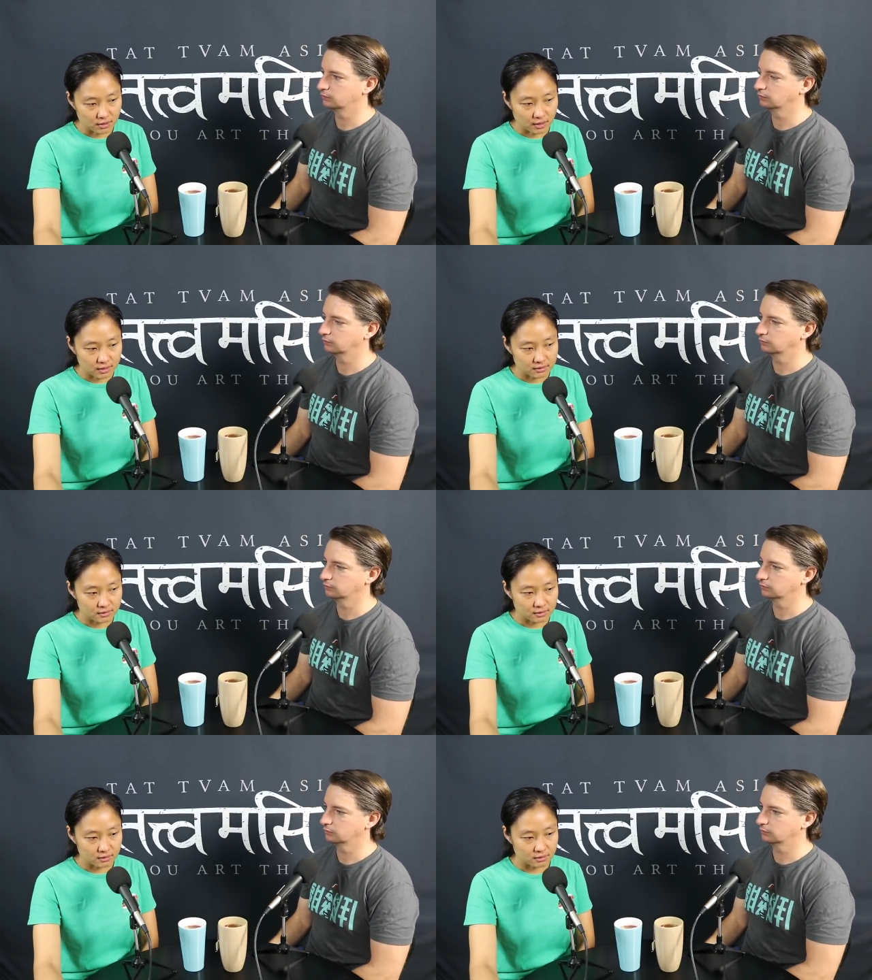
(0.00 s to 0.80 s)

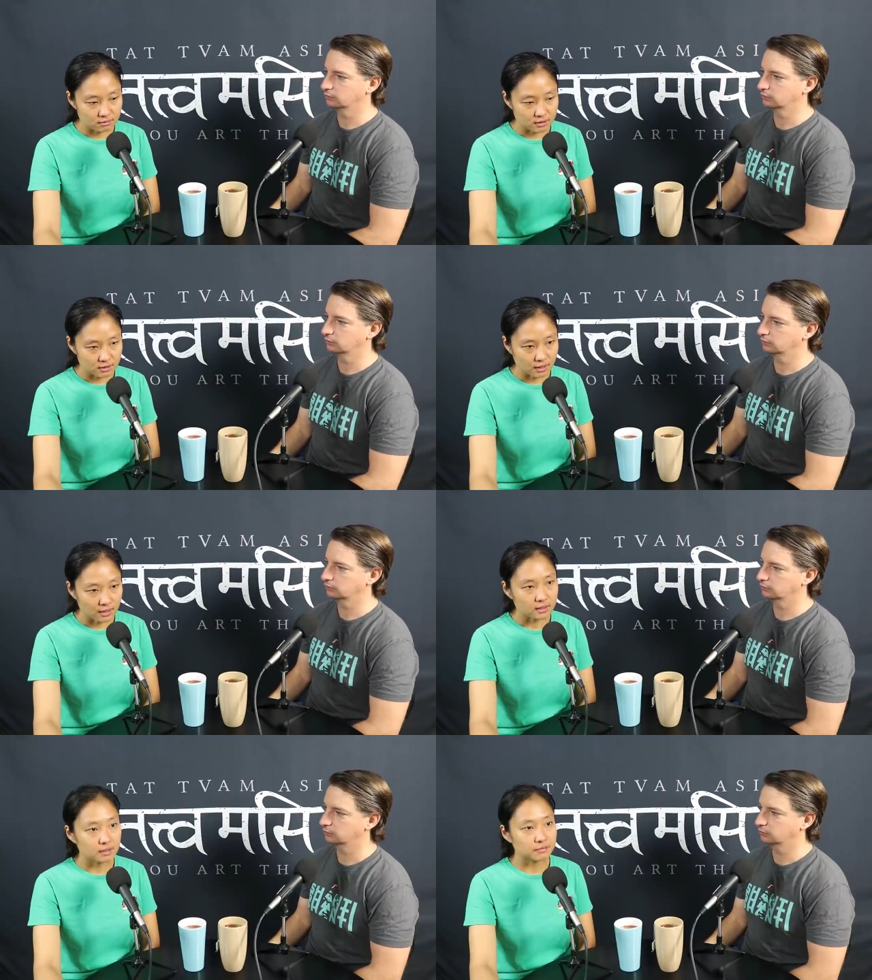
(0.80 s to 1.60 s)
Speaker 1: is in
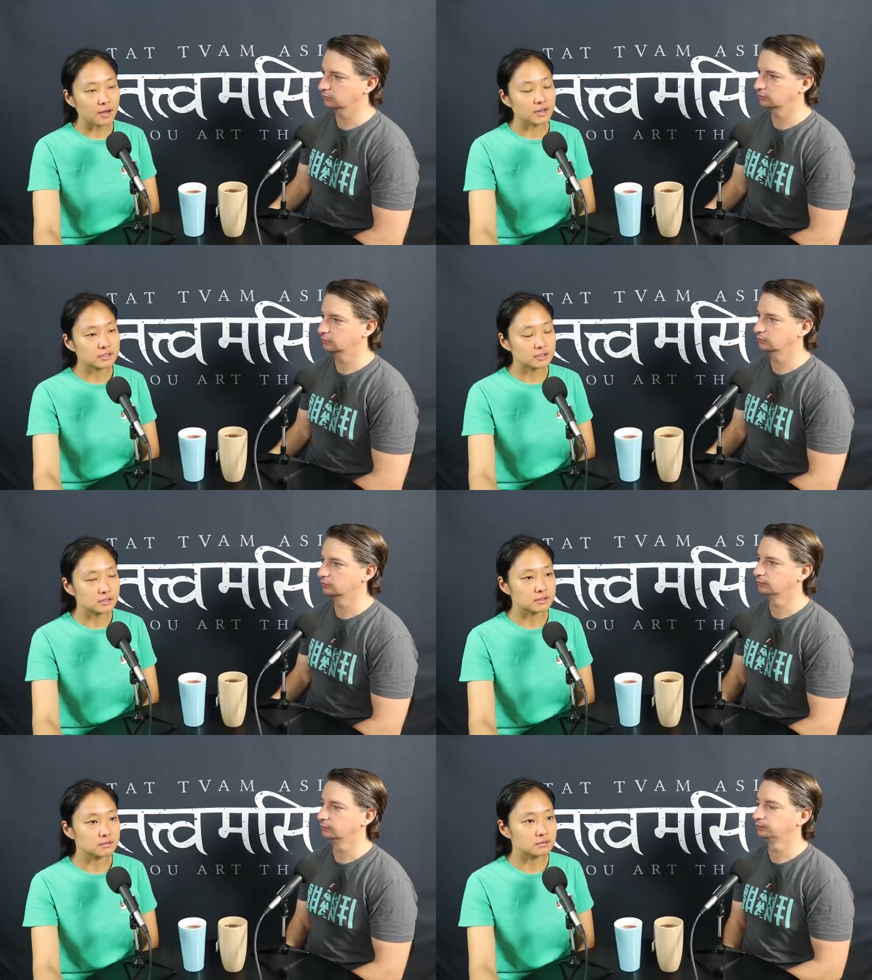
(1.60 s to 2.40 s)
any Far
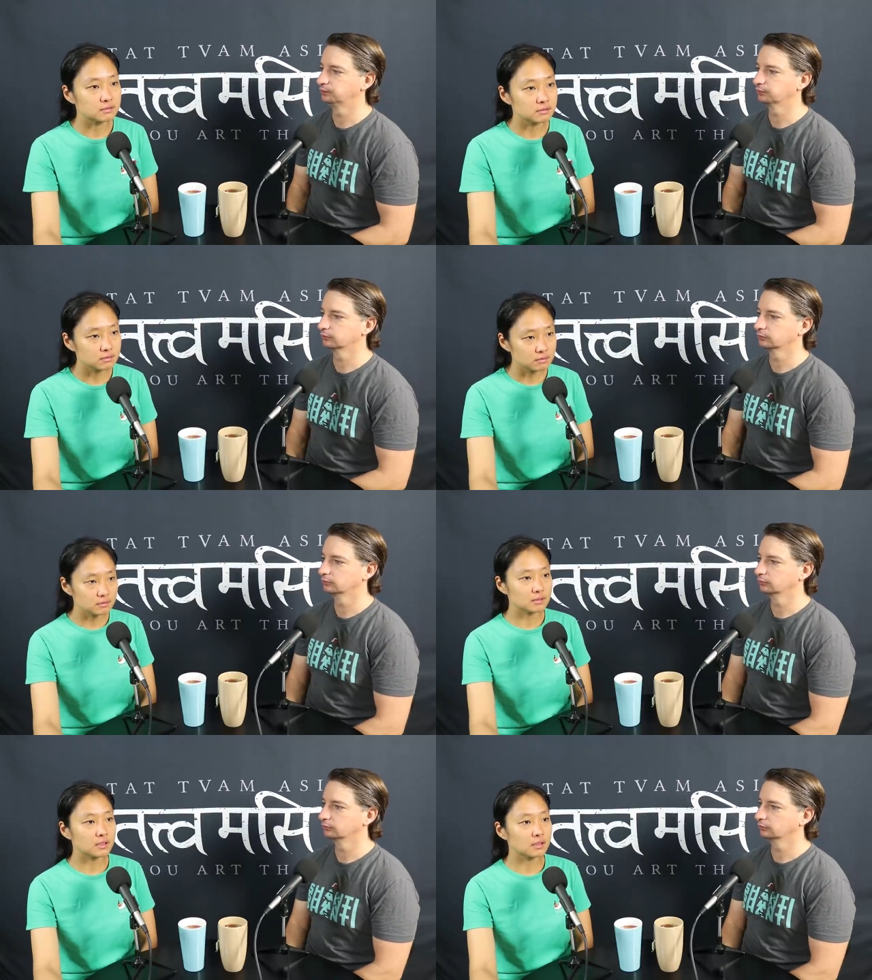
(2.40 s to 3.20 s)
Eastern
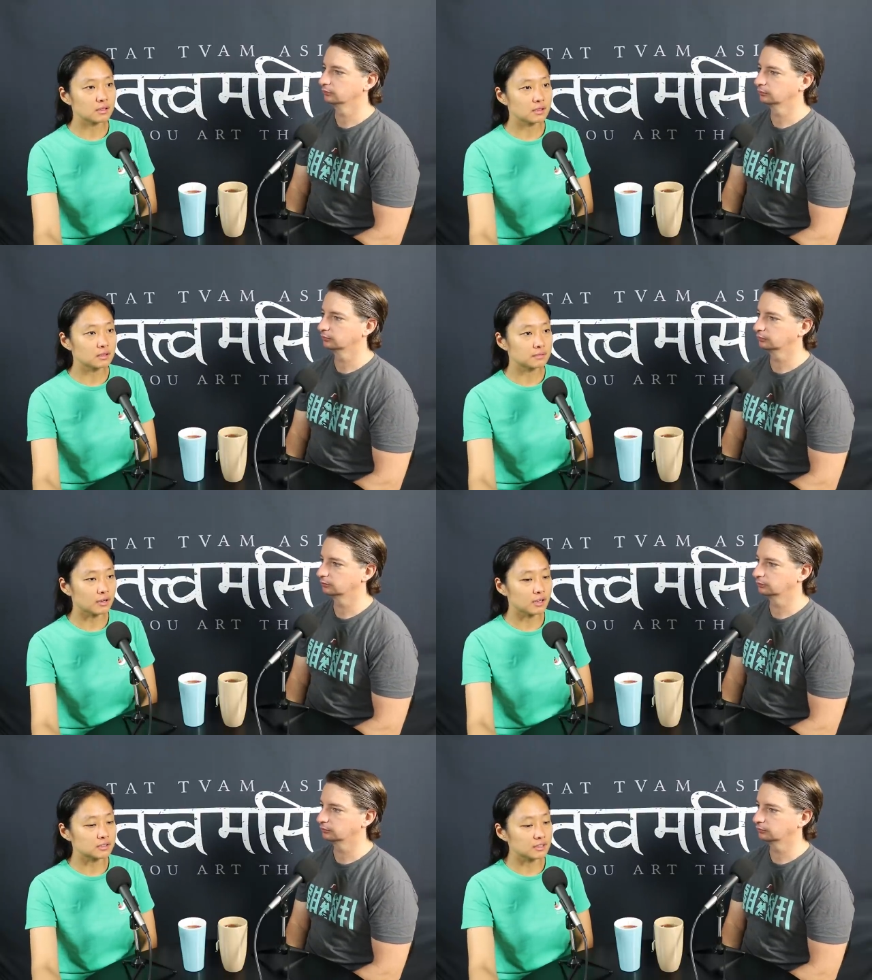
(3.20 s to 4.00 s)

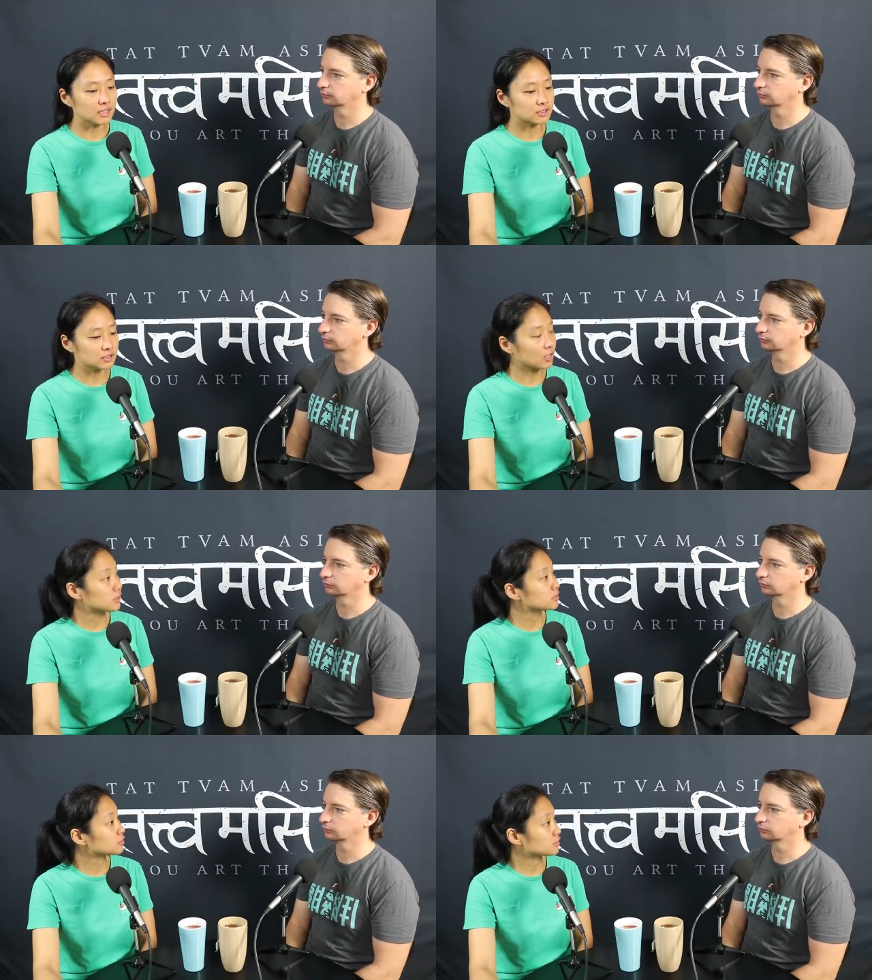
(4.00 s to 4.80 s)
Asian
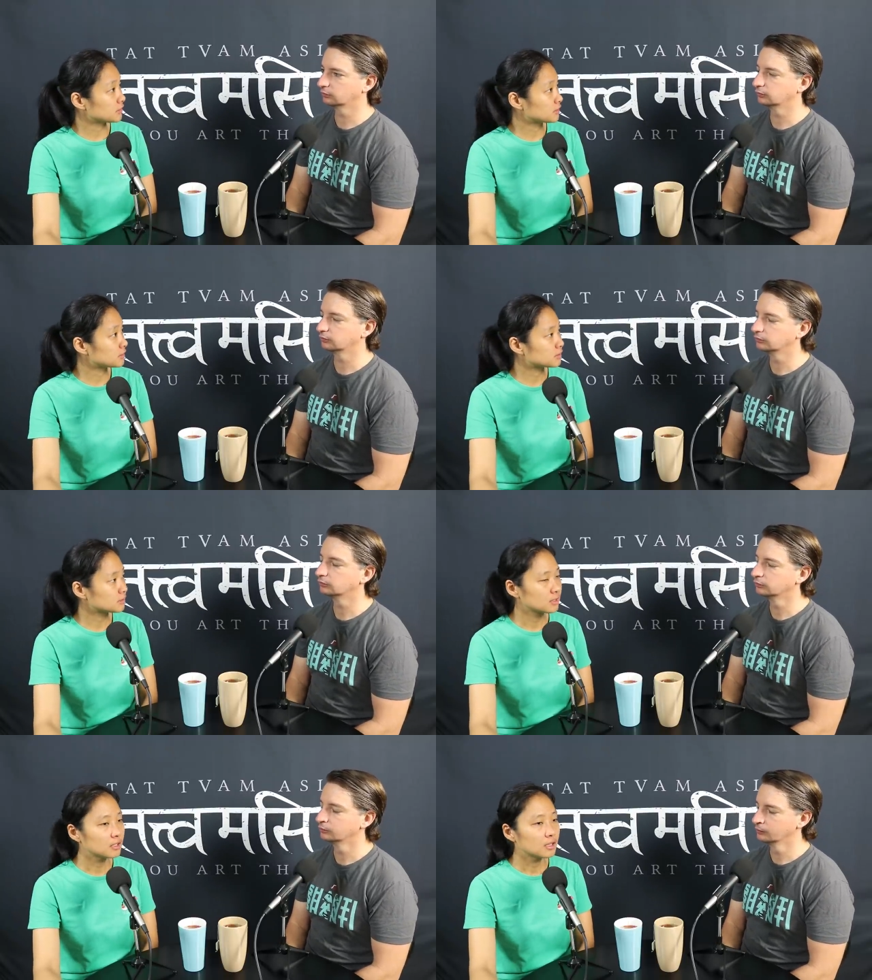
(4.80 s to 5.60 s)
countries,
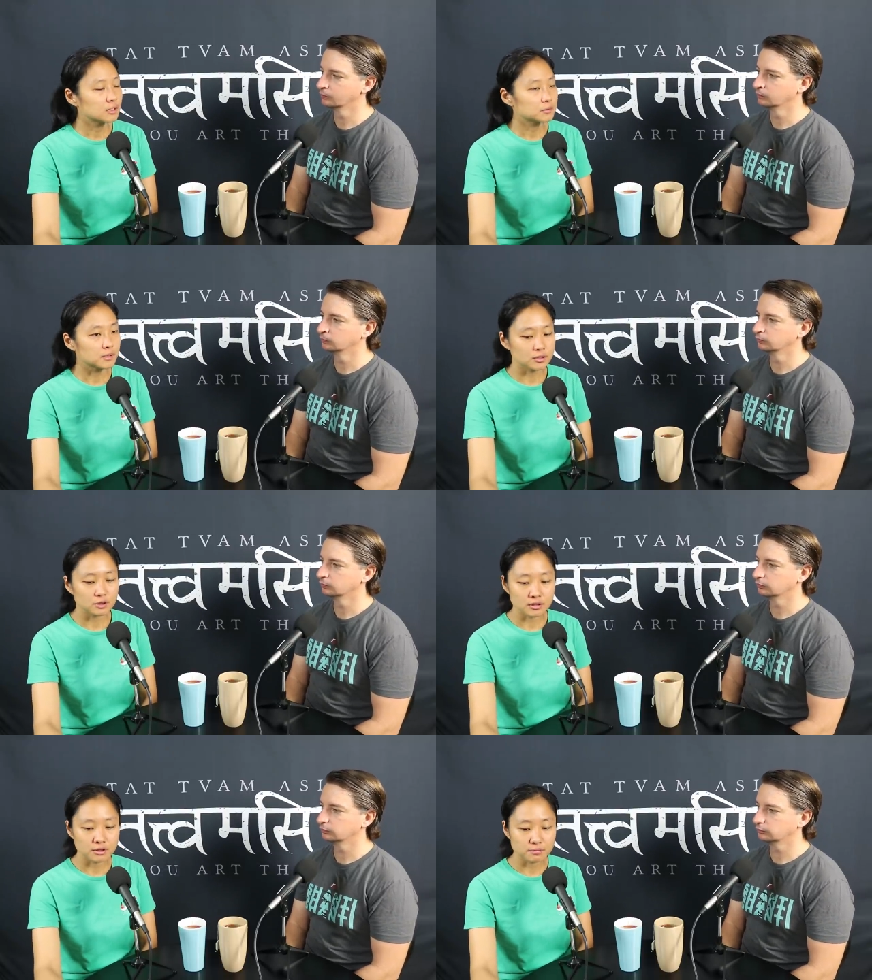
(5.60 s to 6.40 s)

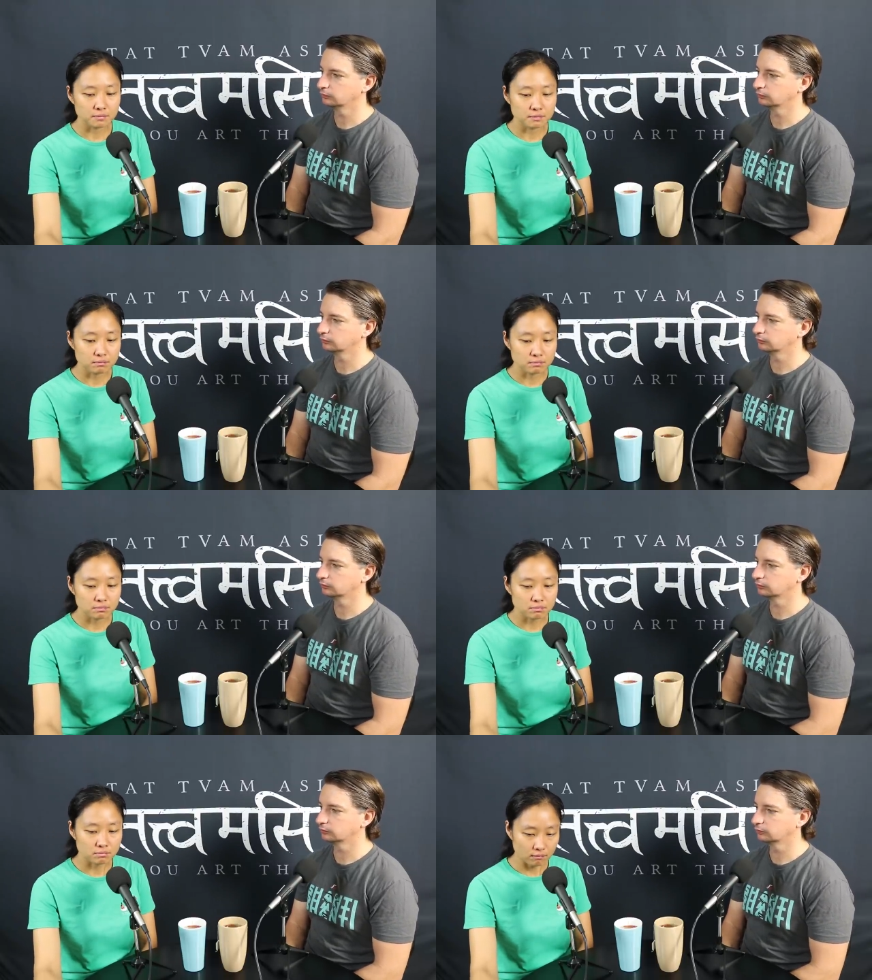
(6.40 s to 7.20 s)
especially
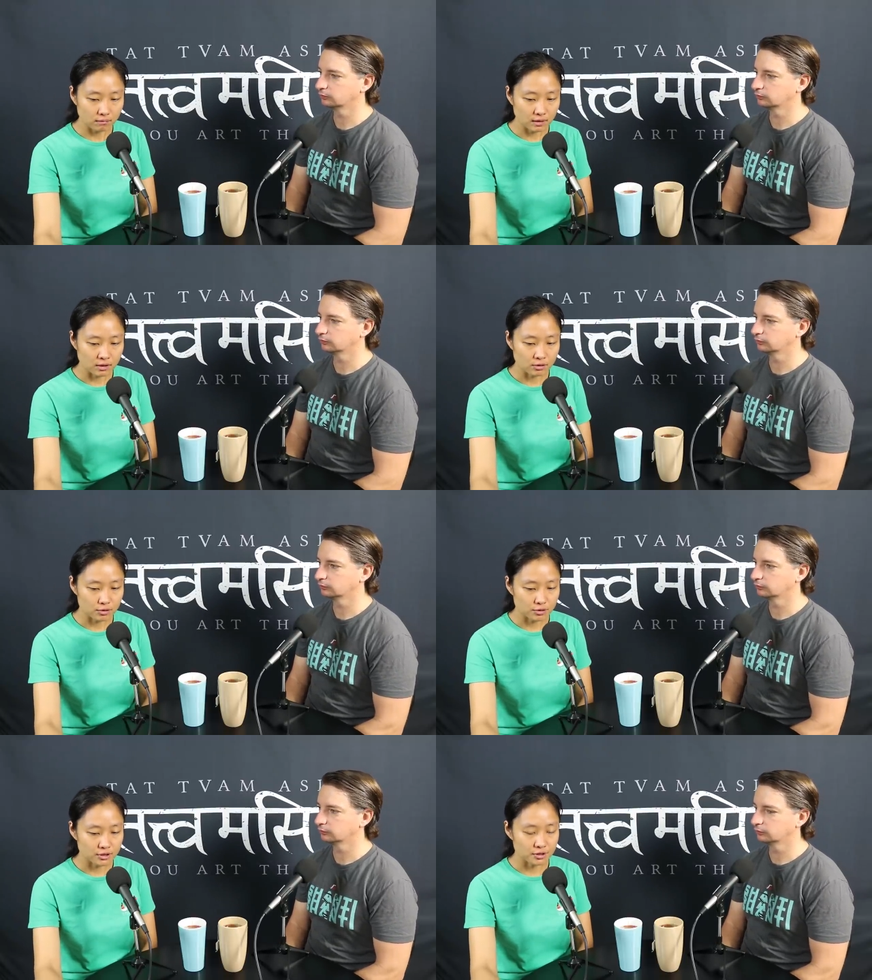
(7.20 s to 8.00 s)
in
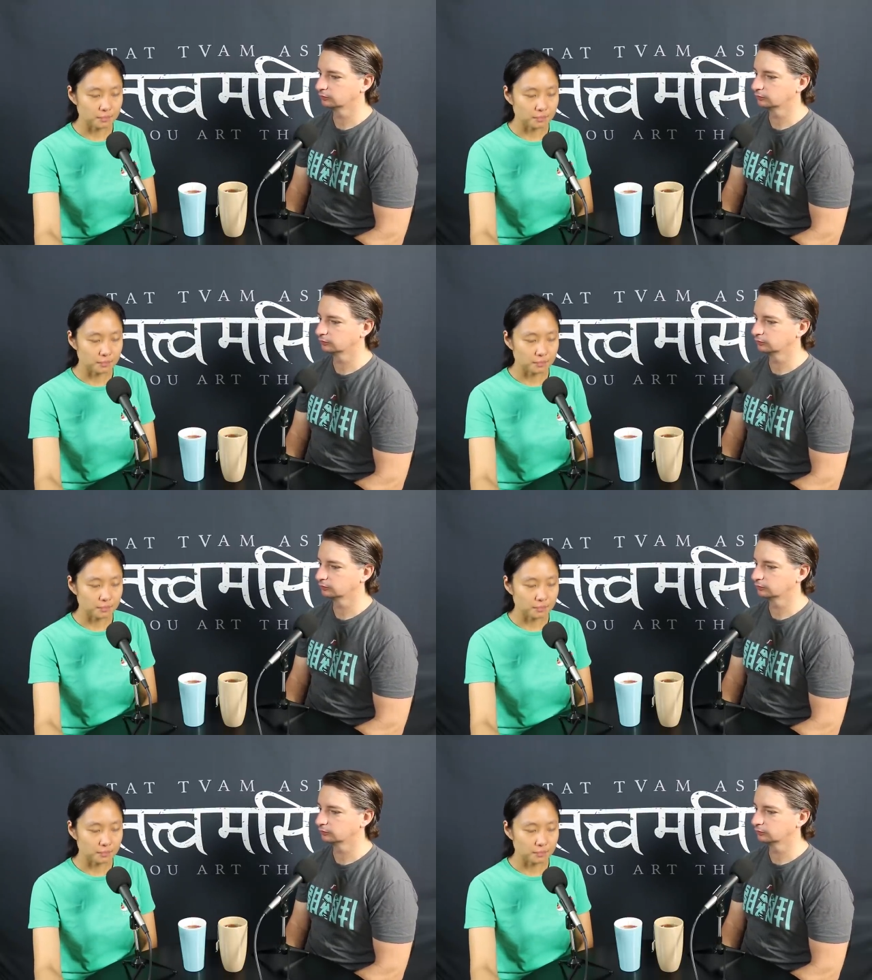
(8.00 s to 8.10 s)
Korea and